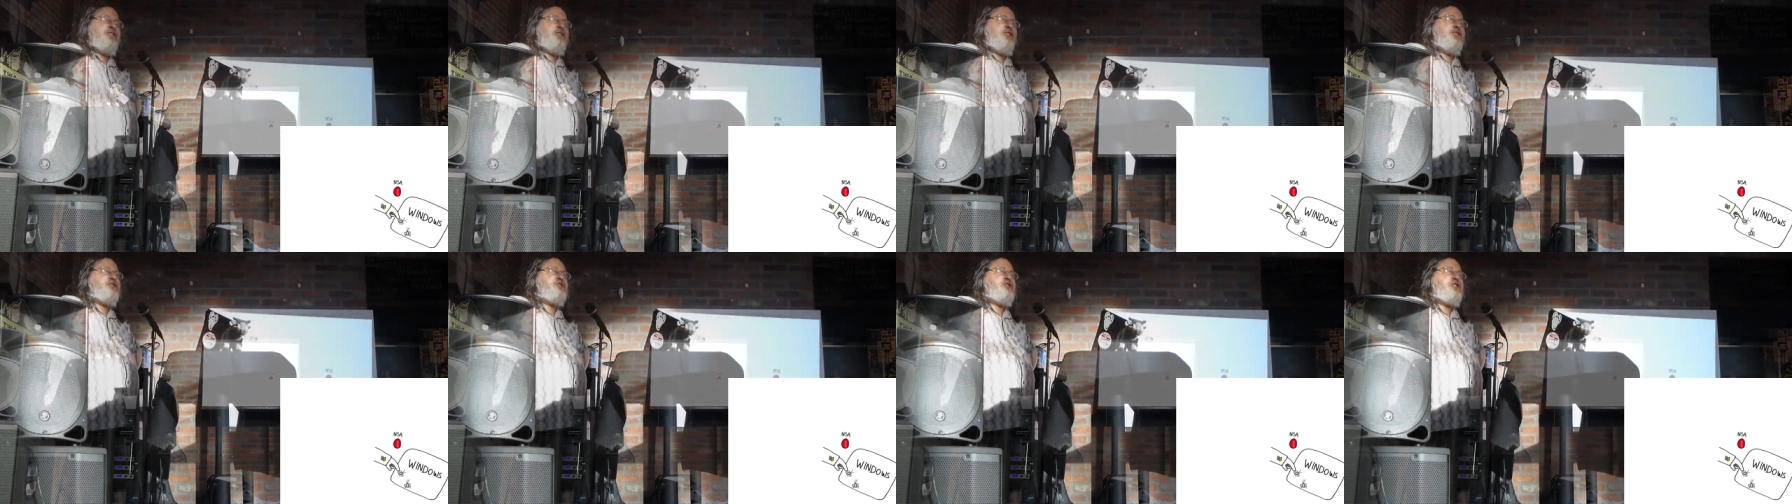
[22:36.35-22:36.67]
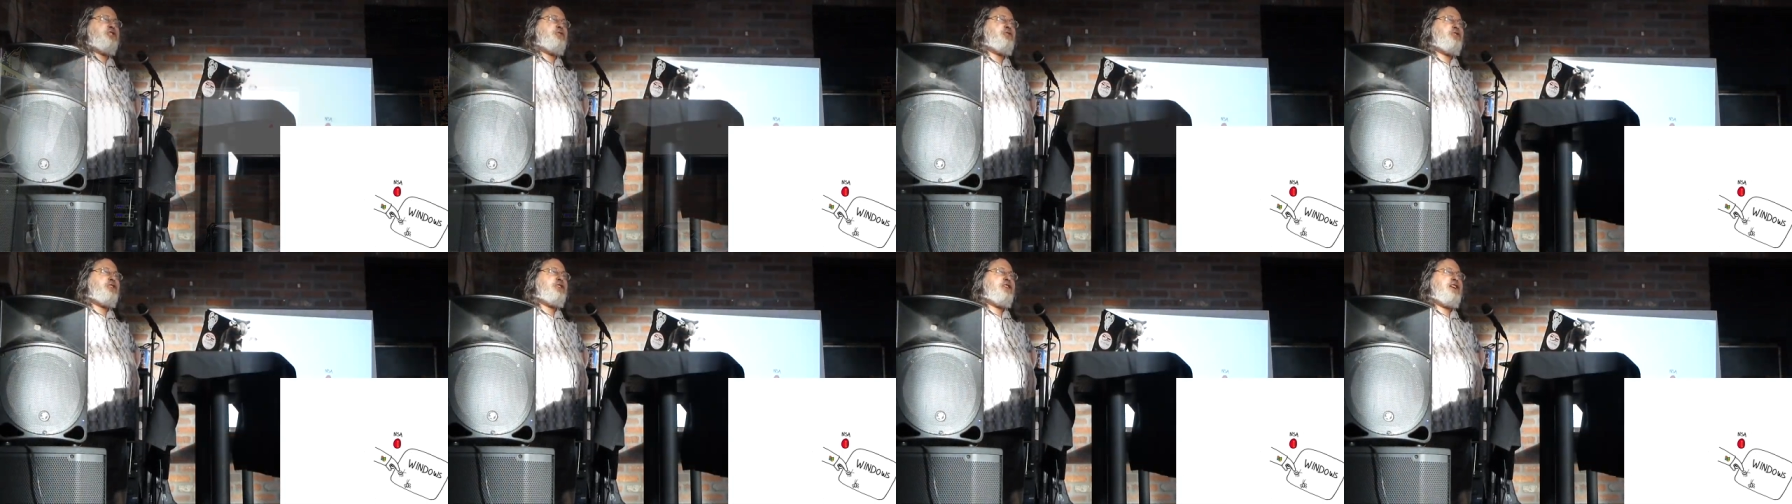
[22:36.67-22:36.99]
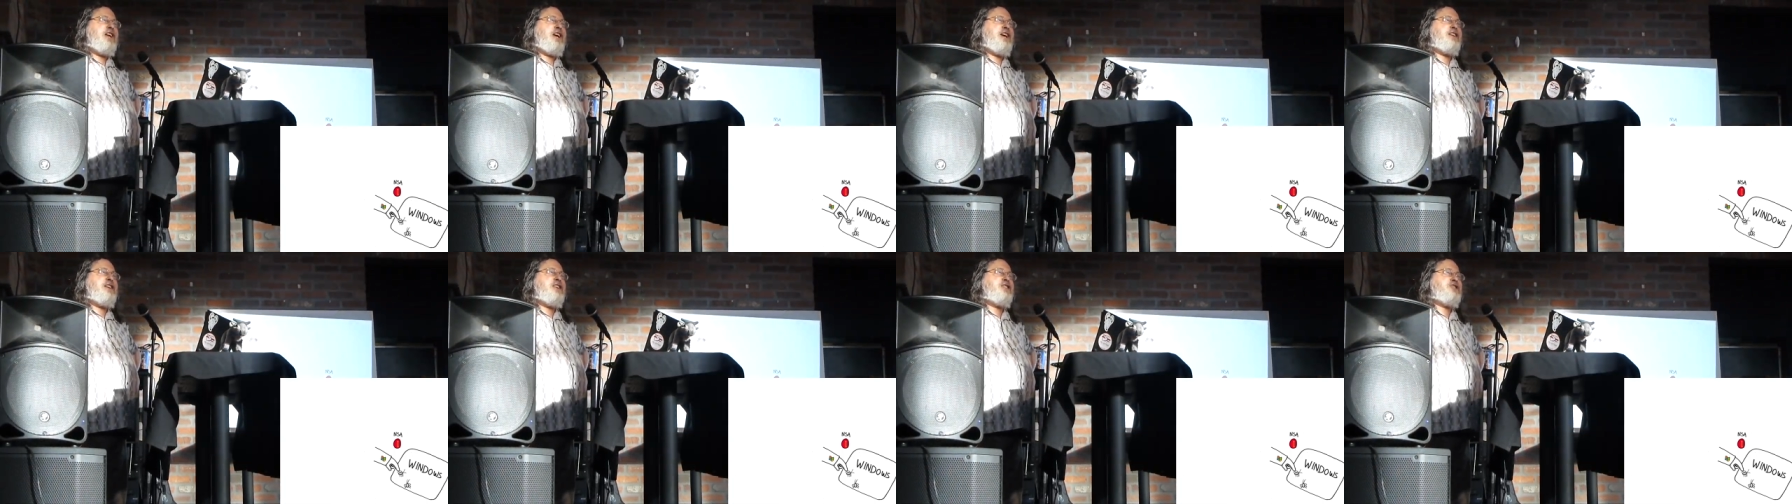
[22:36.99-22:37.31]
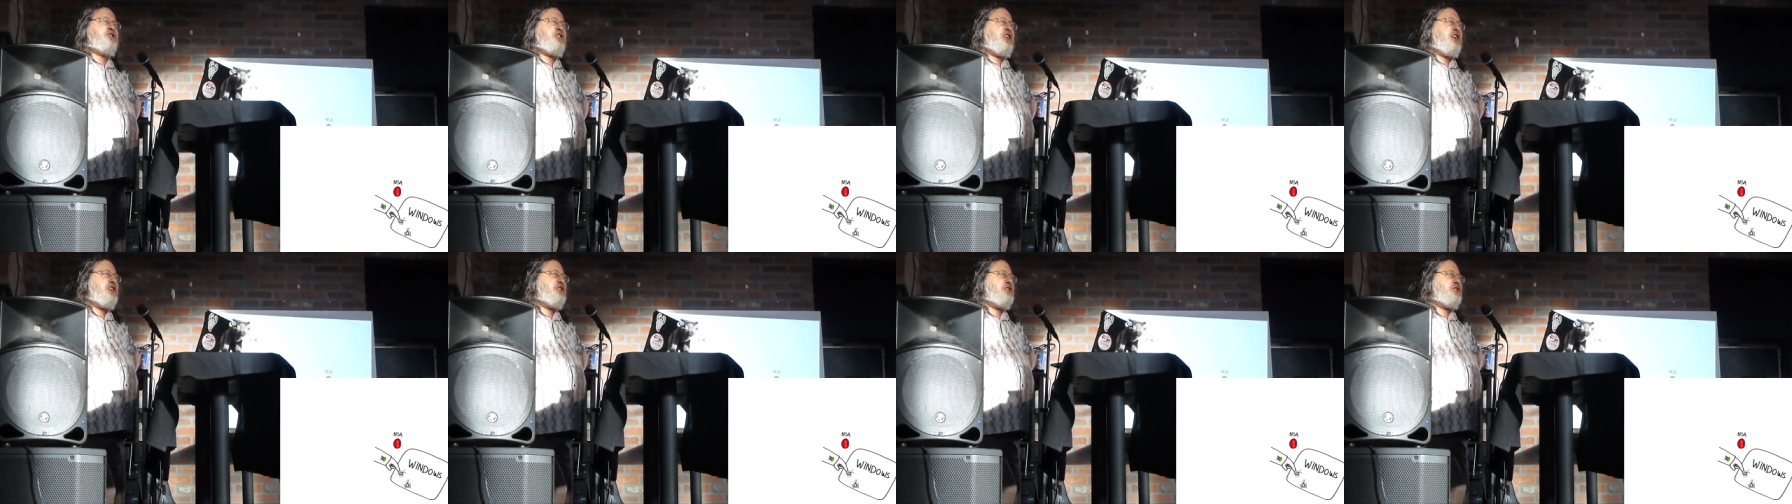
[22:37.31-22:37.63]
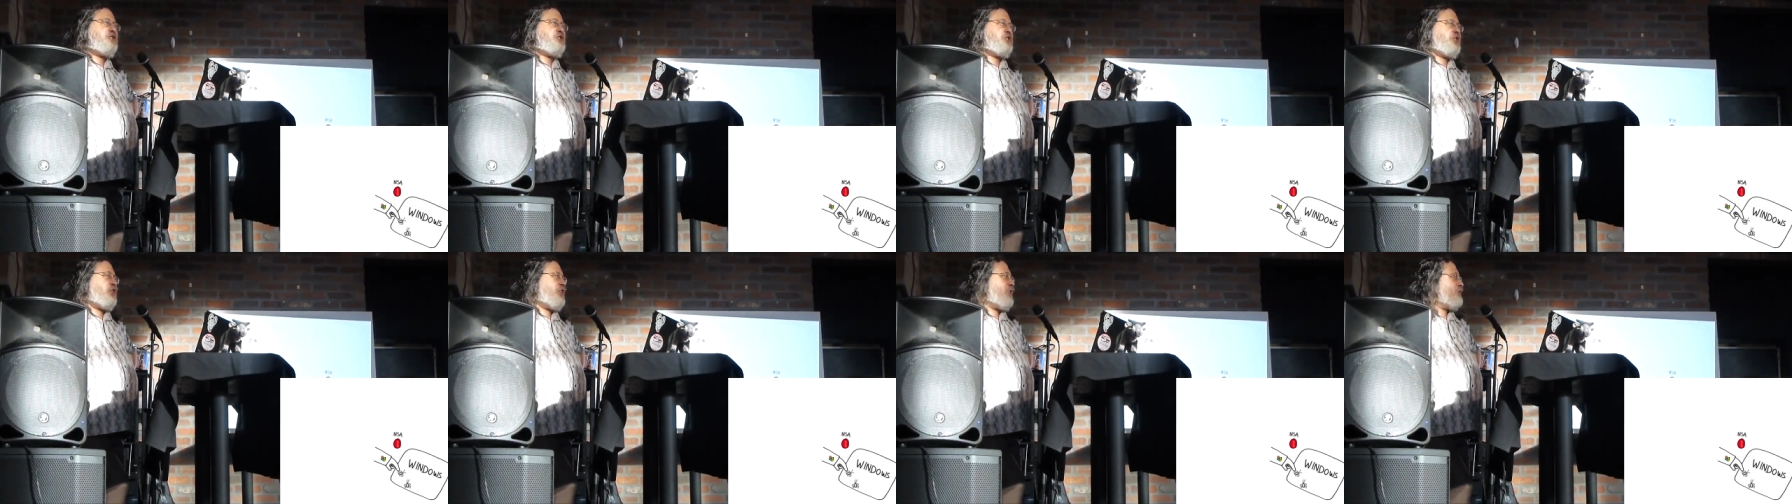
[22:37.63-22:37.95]
thus giving the
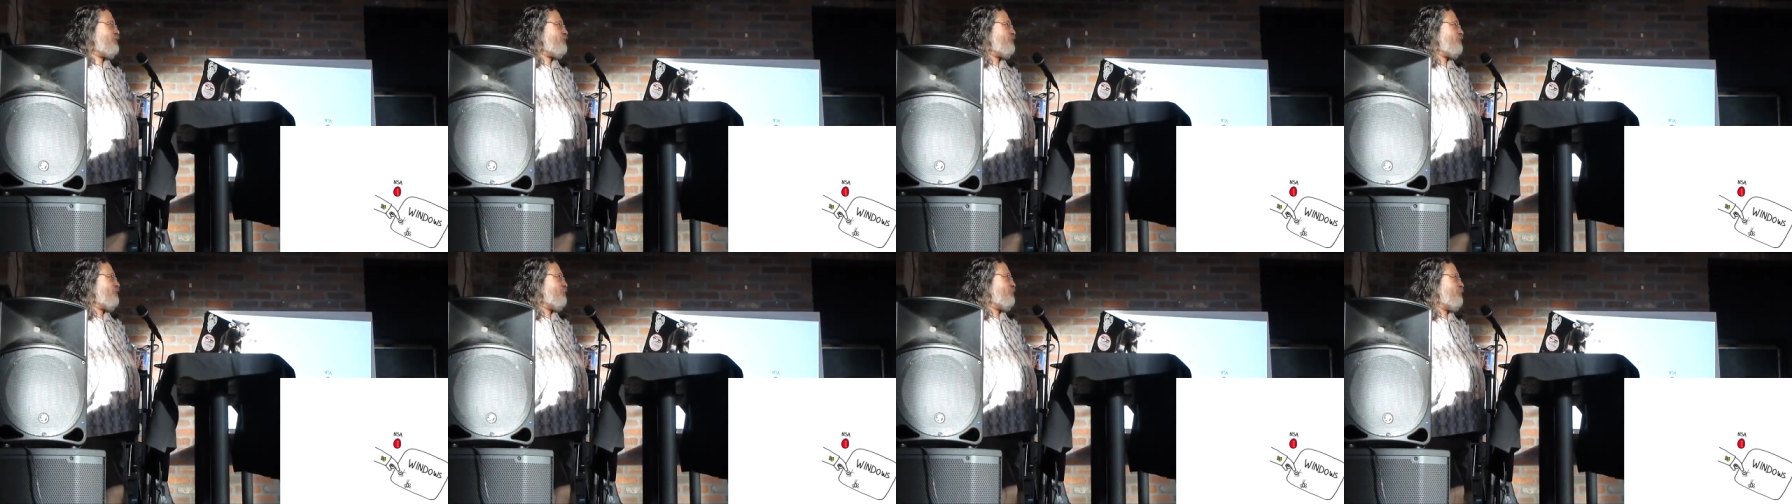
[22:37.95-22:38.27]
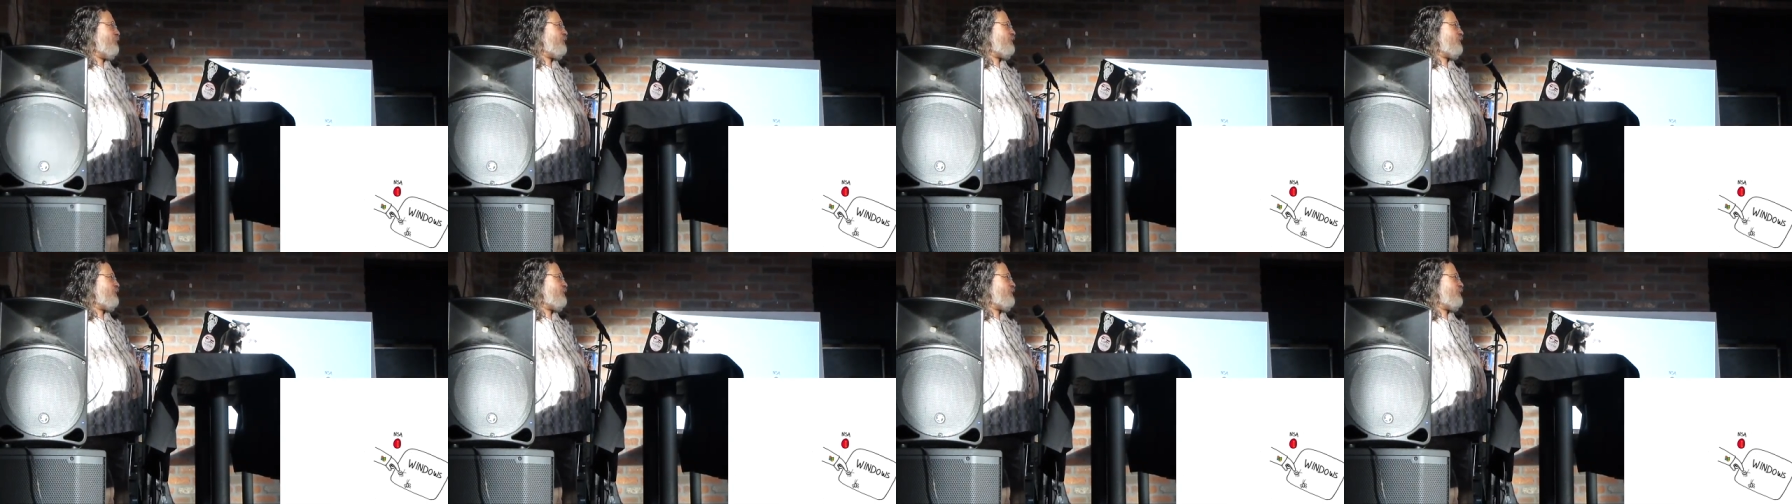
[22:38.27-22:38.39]
NSA a chance